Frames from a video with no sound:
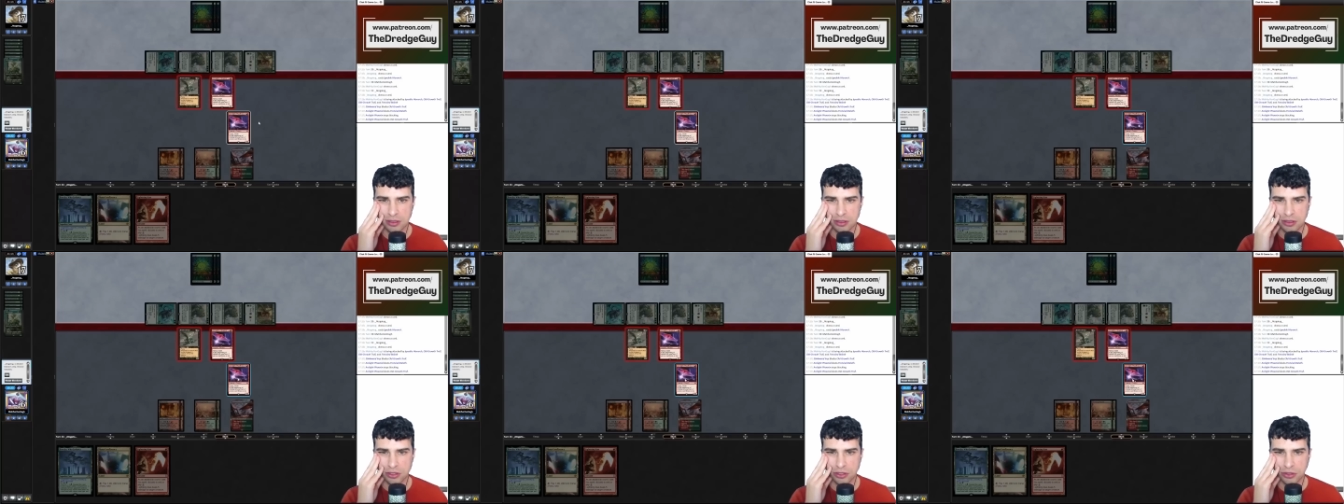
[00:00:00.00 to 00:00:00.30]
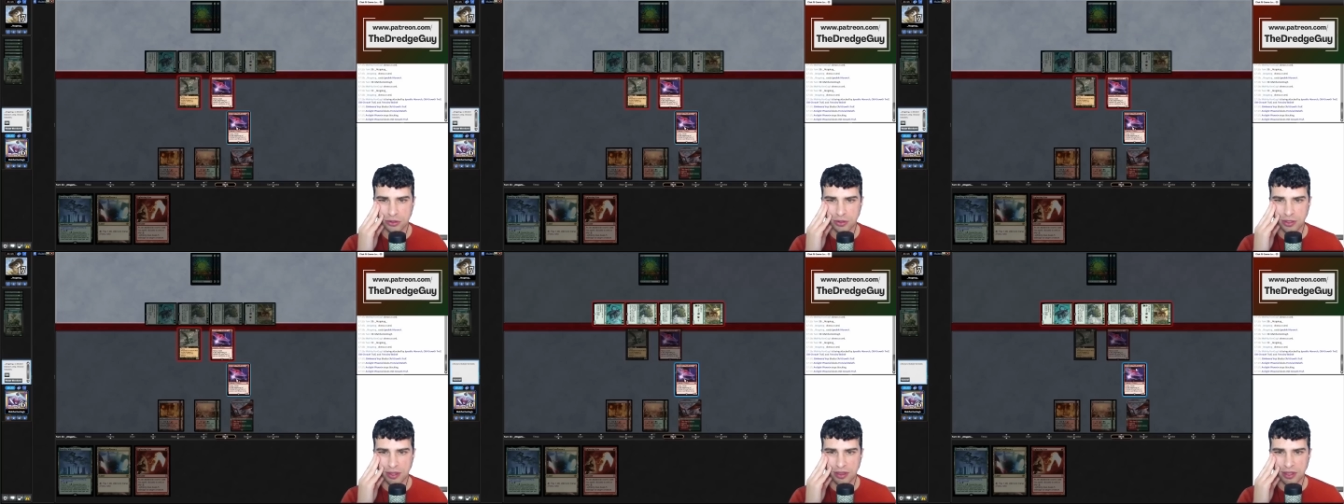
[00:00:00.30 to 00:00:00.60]

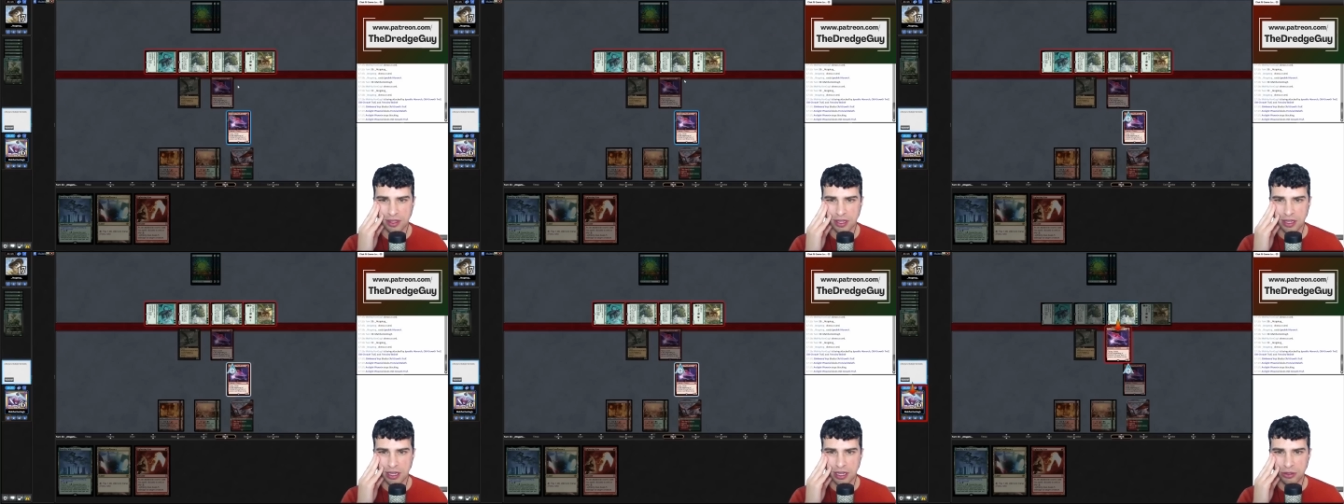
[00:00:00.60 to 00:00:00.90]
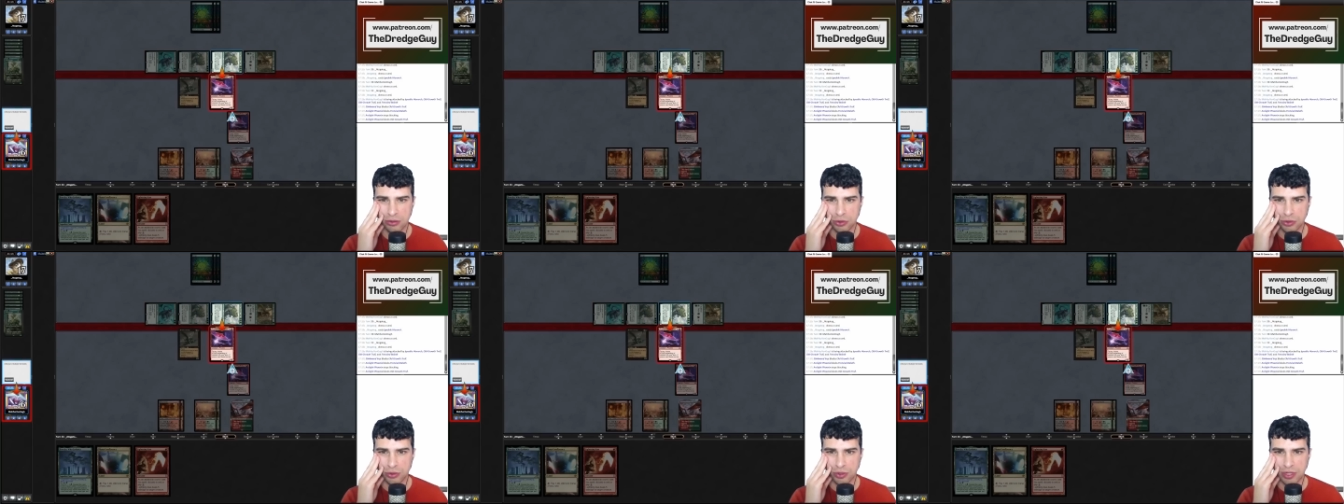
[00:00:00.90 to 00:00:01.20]
So I think I
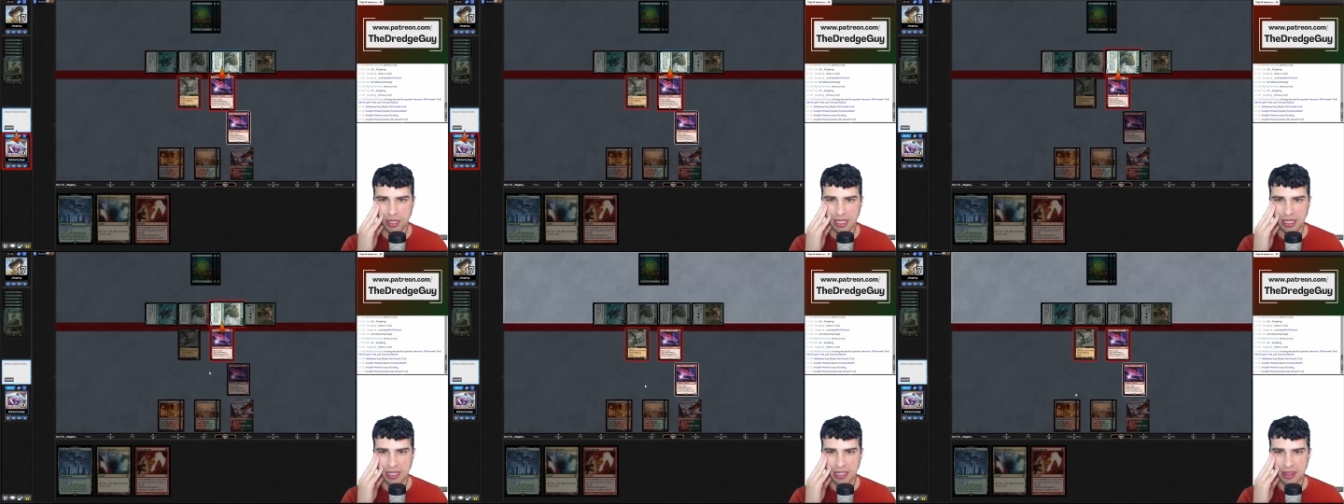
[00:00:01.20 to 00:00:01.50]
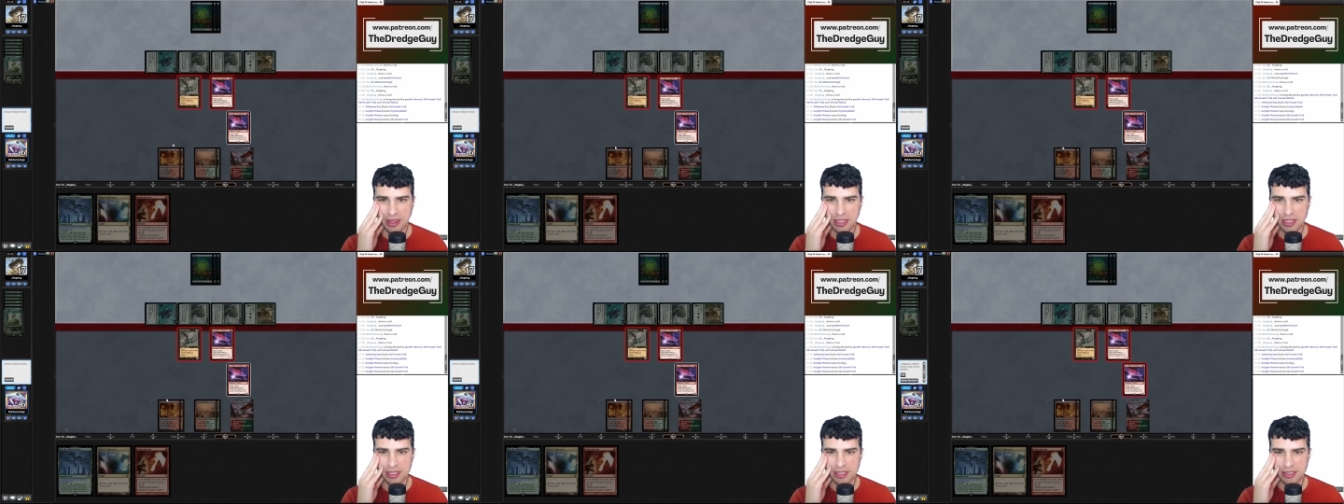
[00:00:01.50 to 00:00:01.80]
will try like
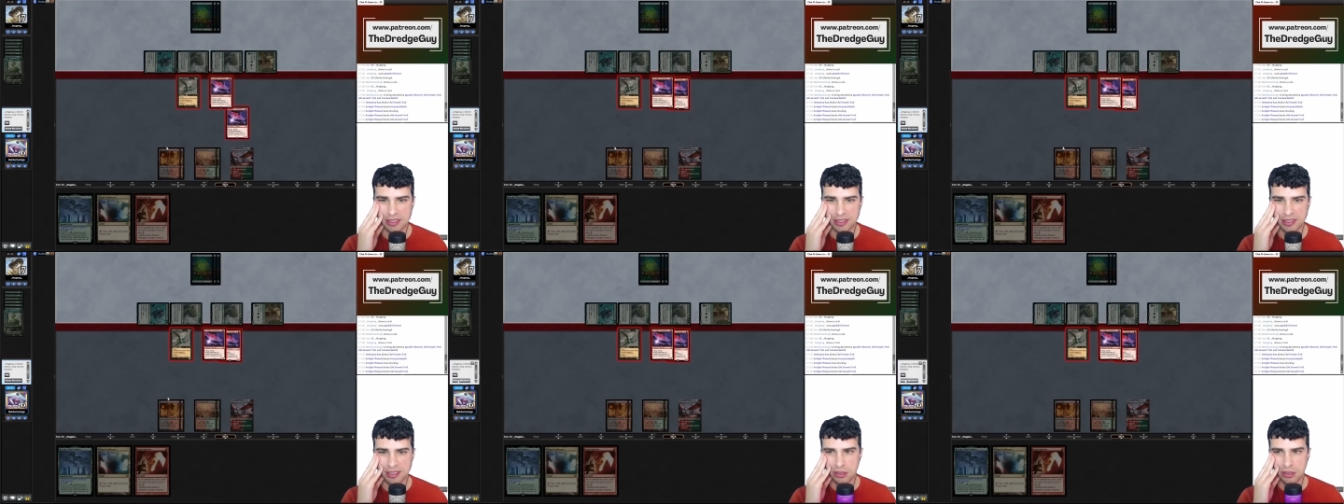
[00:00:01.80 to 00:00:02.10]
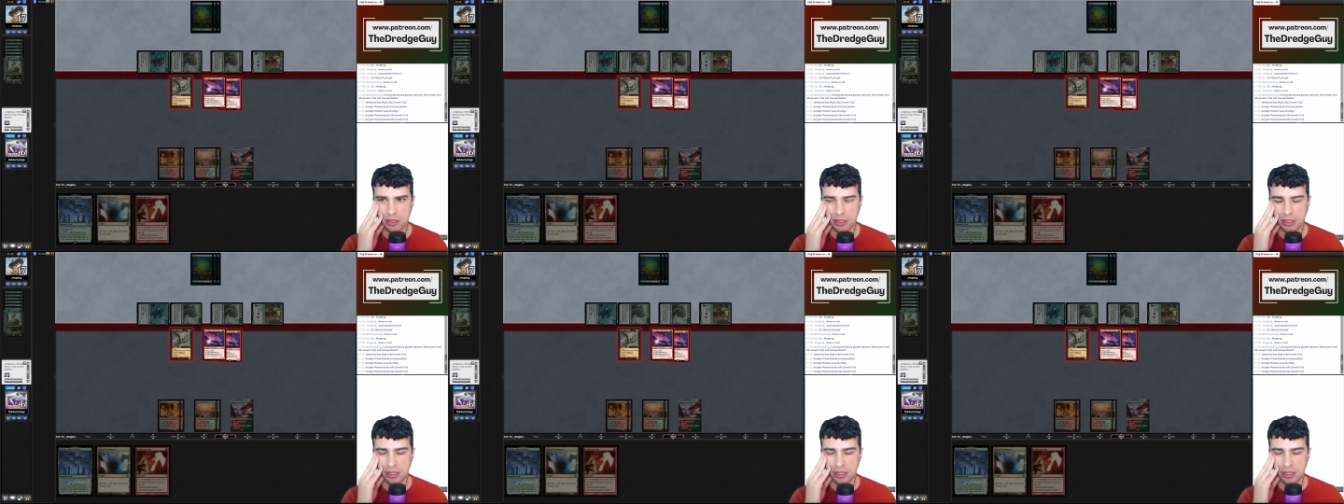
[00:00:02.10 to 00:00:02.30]
this.